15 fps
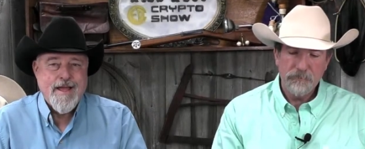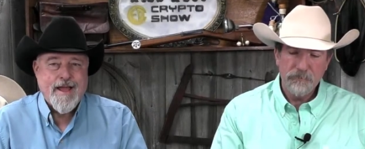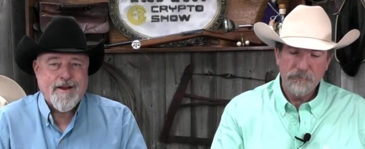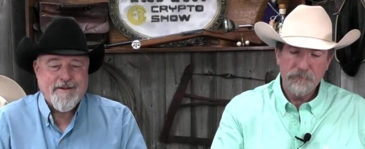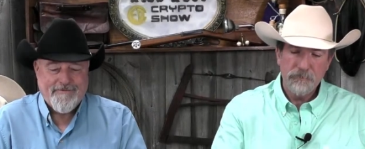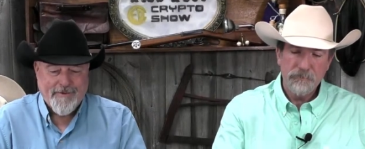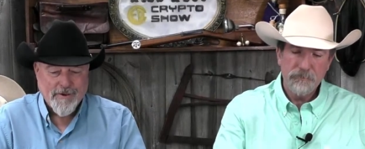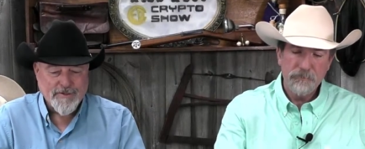
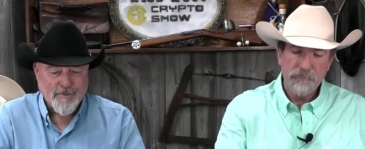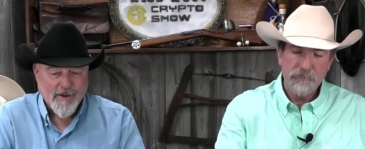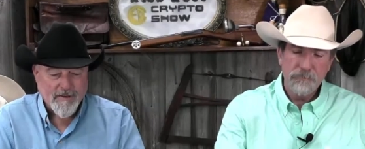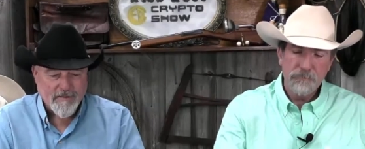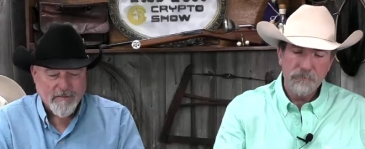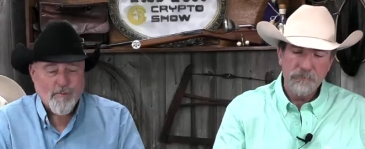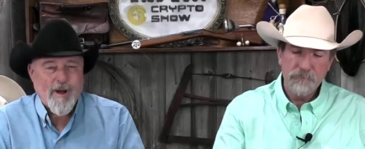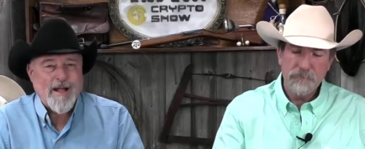Speaker 1: Howdy, folks. Welcome
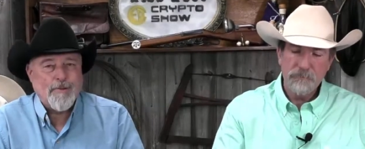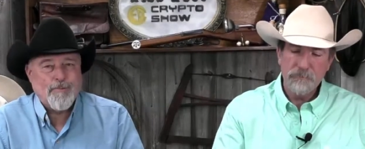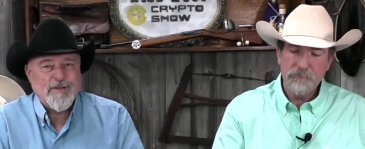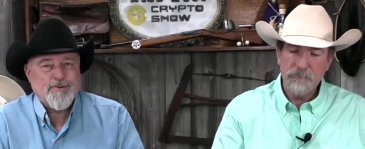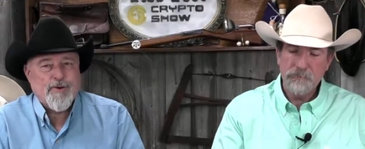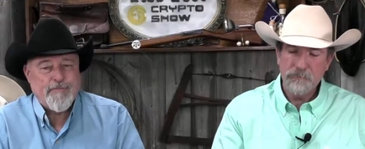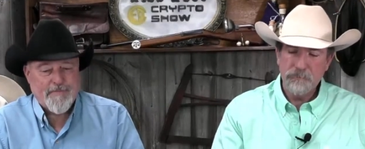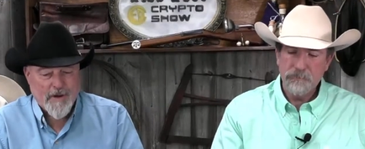to the Wild
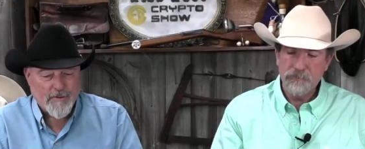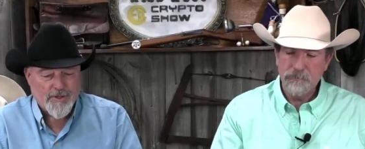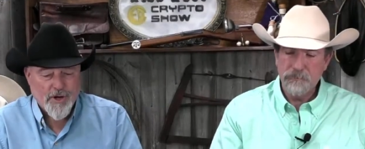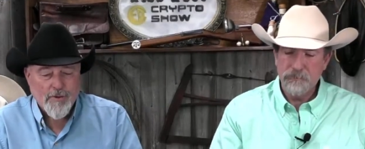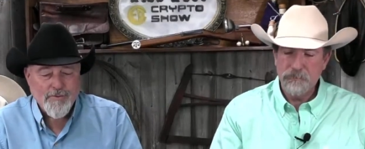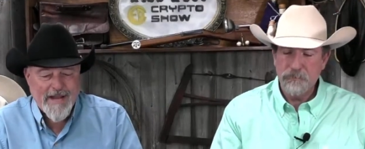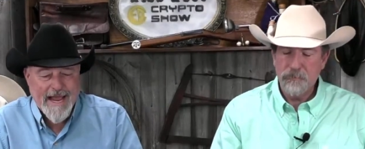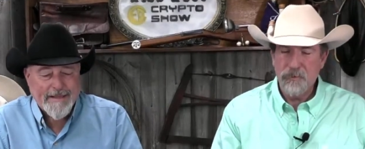West Crypto
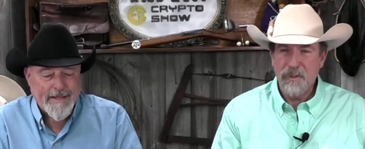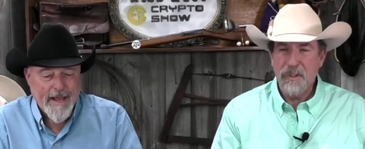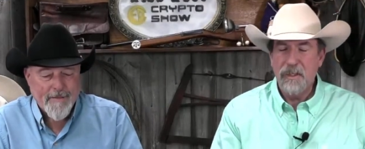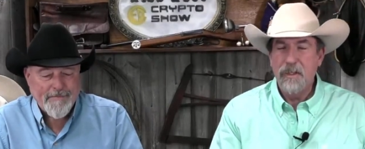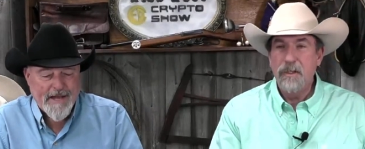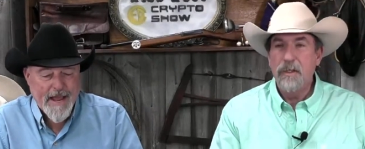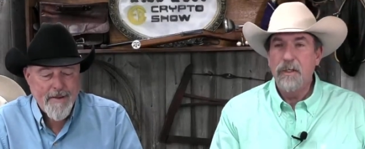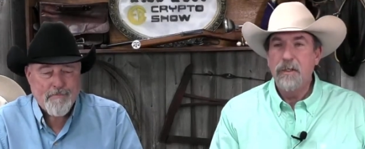Show Daily
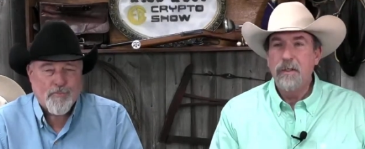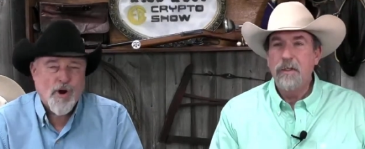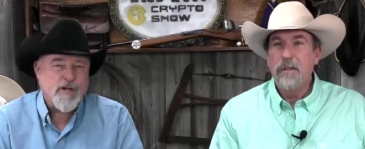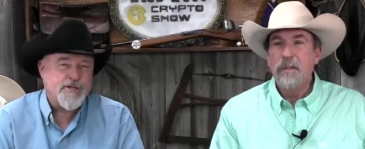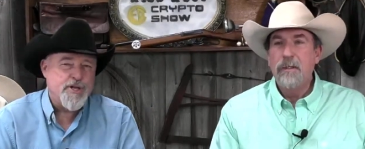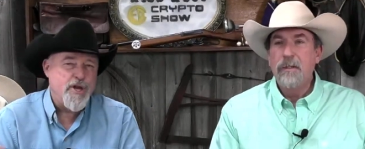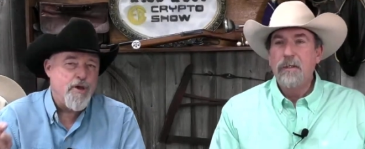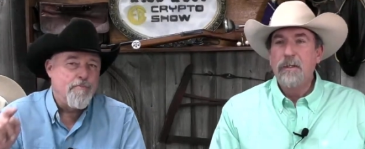Update,
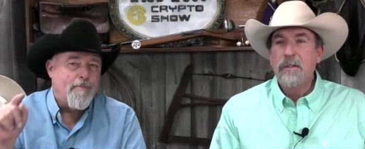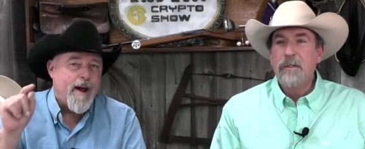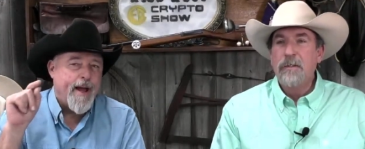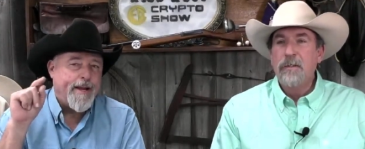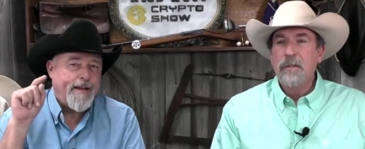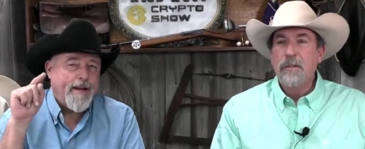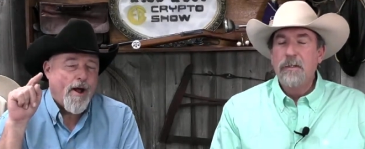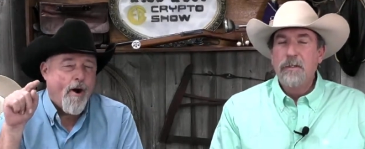brought to you
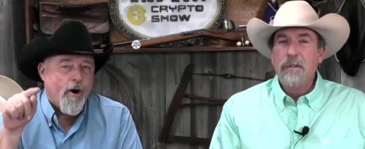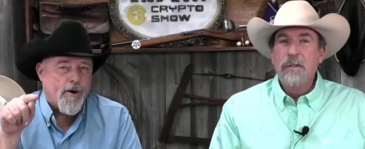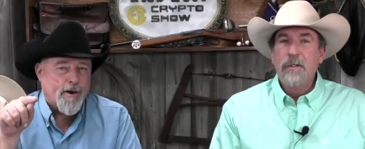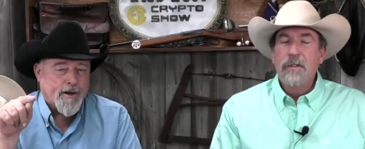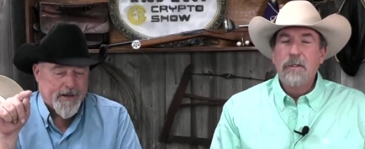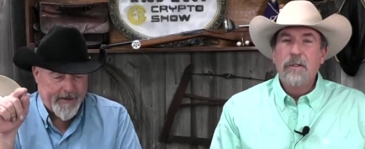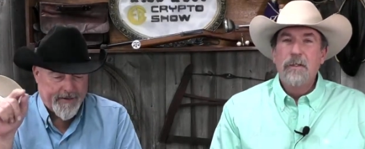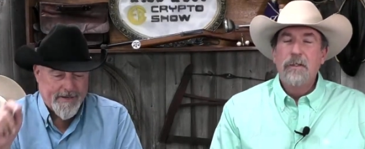by
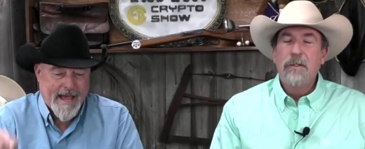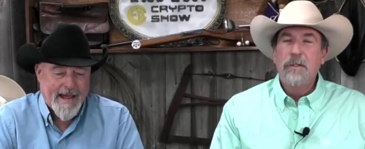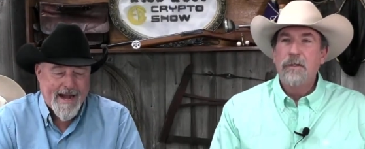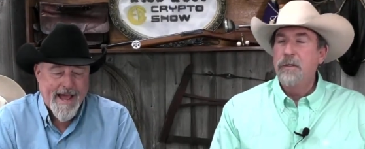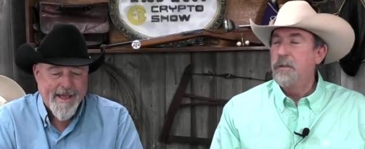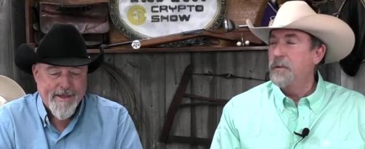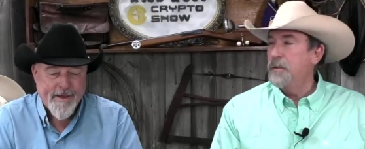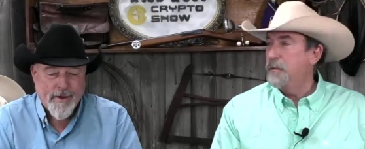
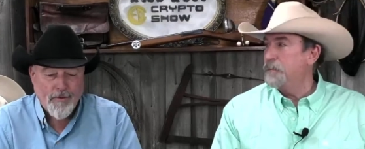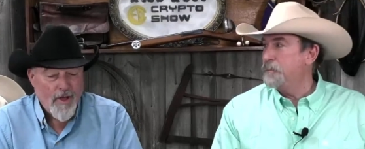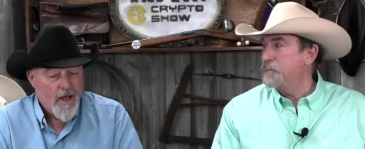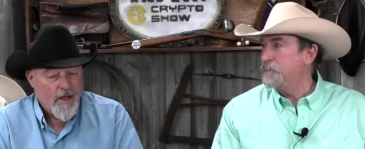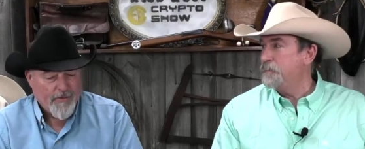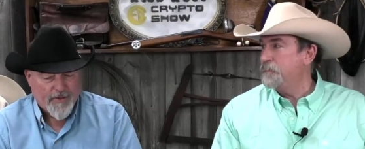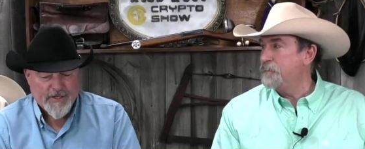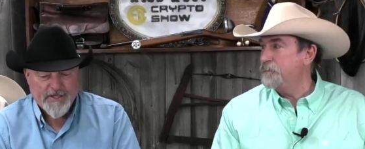ARK.io,
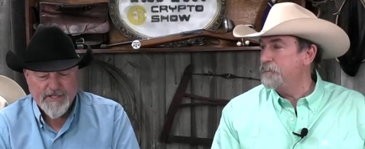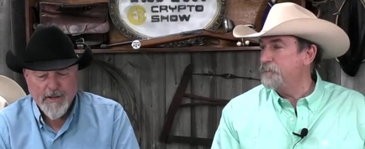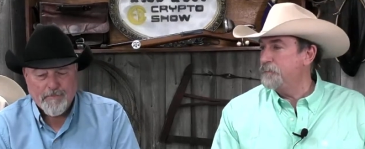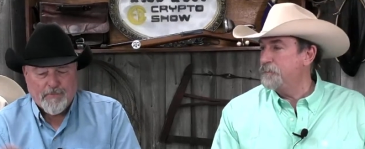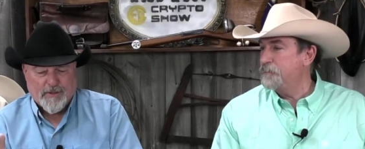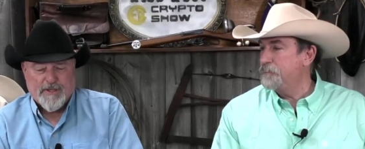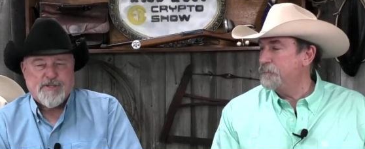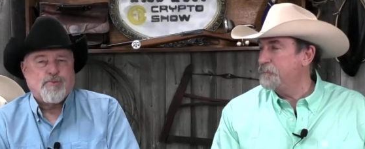the
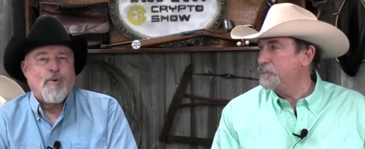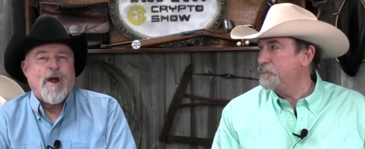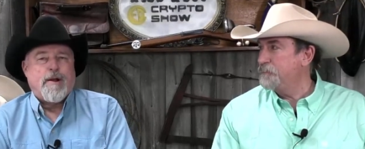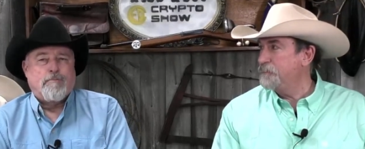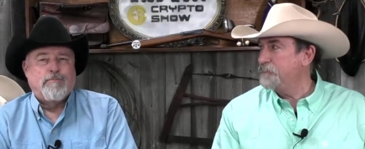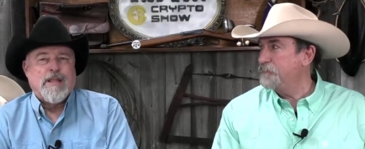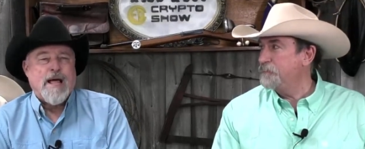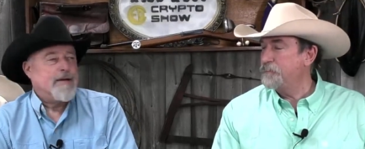simplest way to
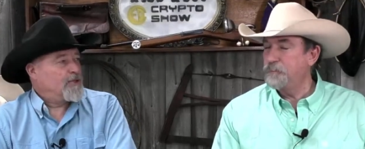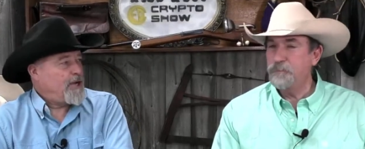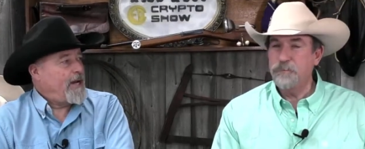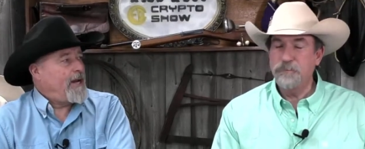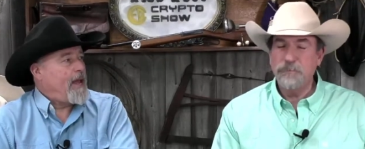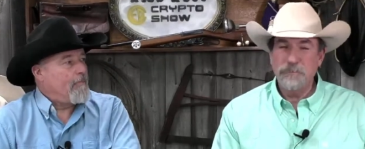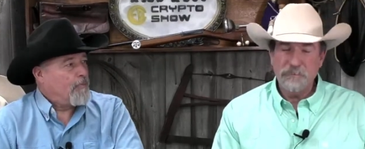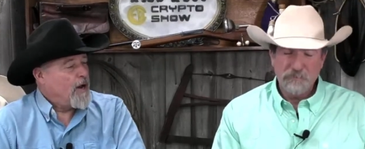
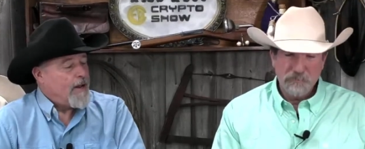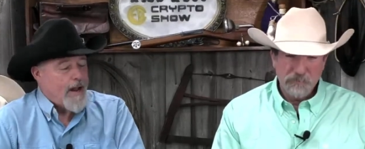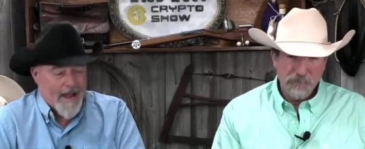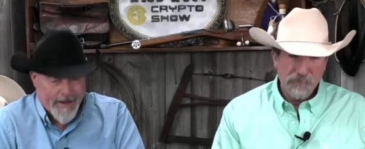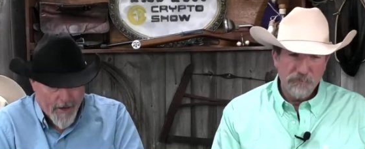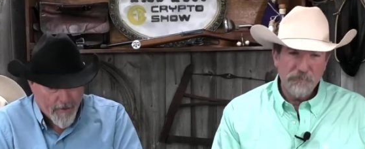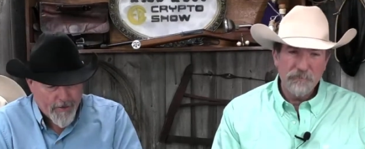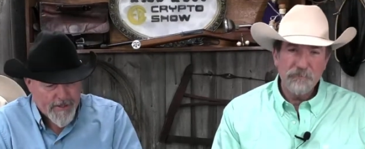blockchain. Hey, Brent, I
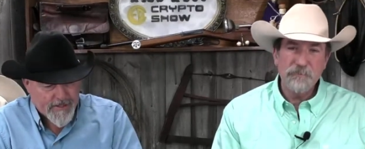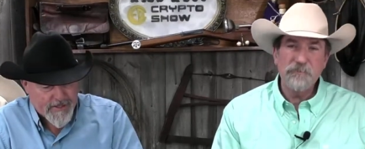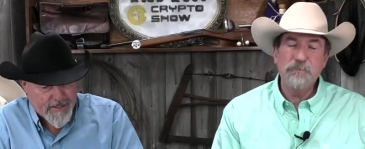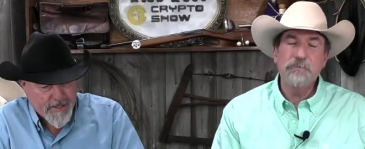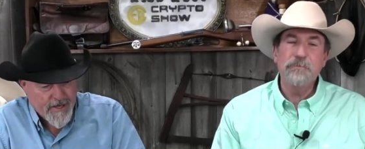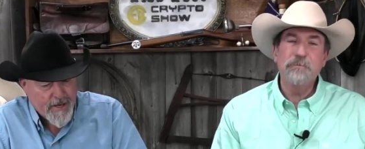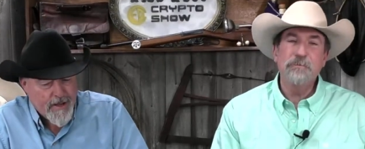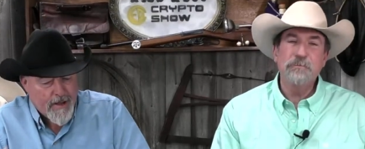noticed
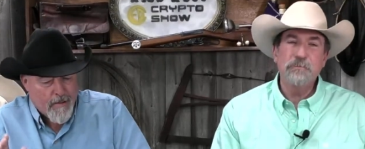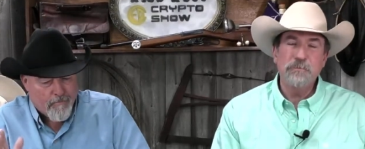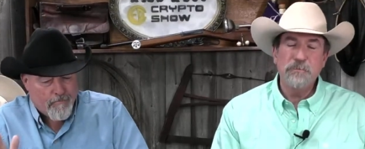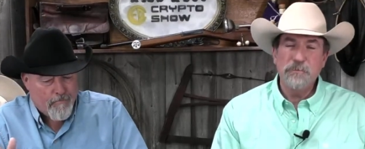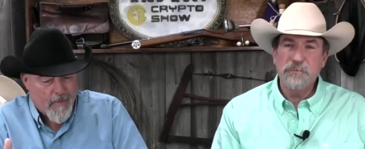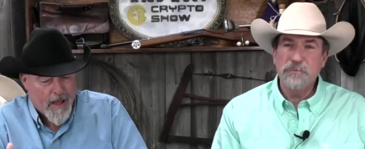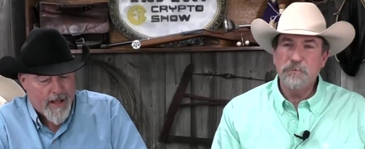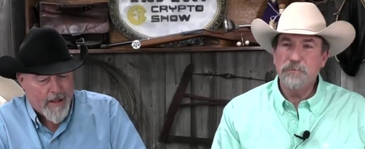
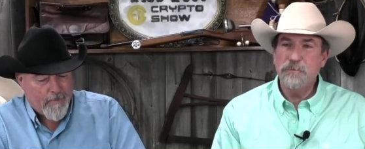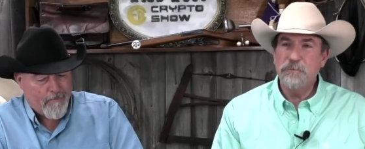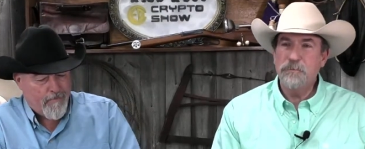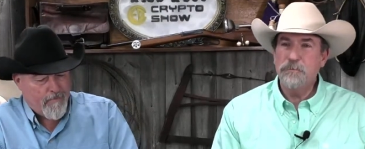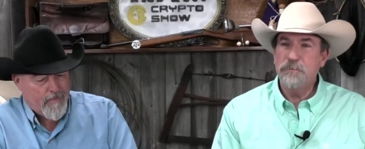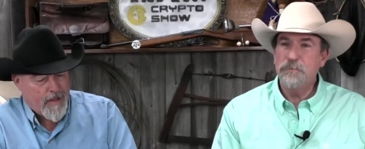crypto's